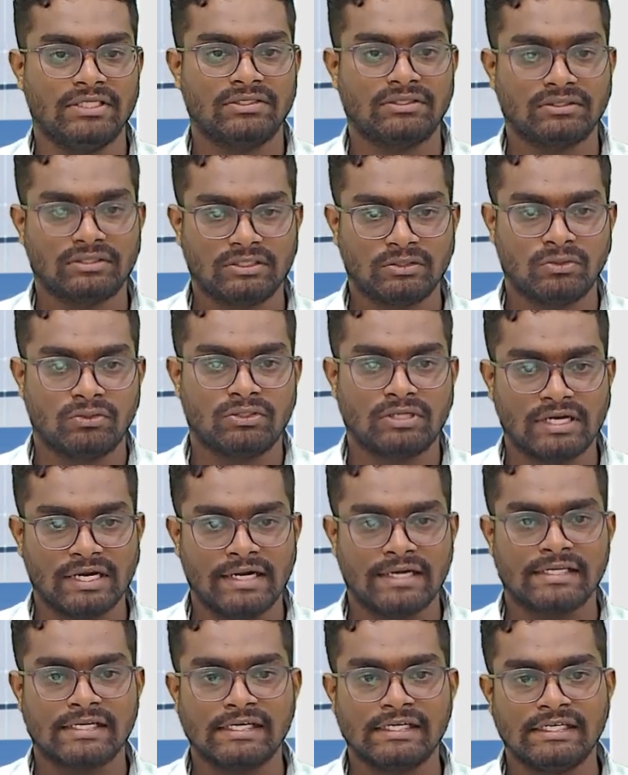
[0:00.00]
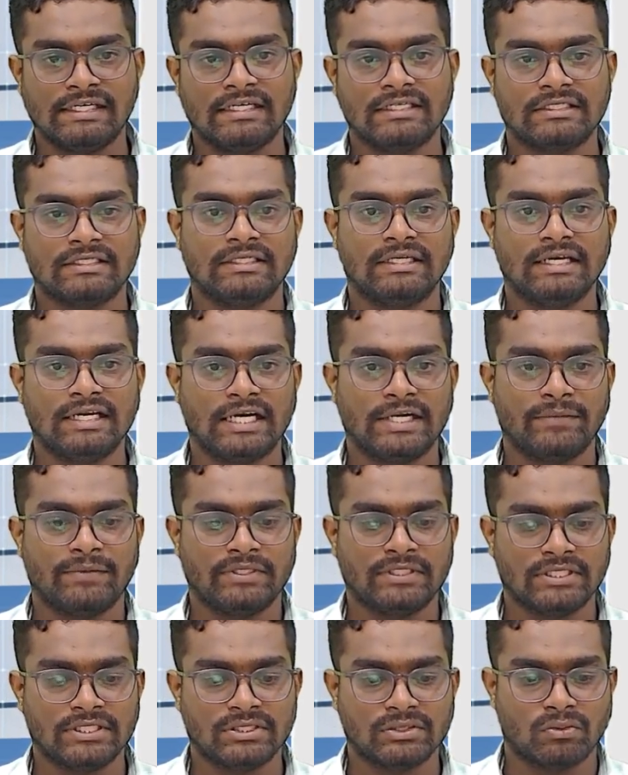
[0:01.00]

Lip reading: So trade creditors, direct wages,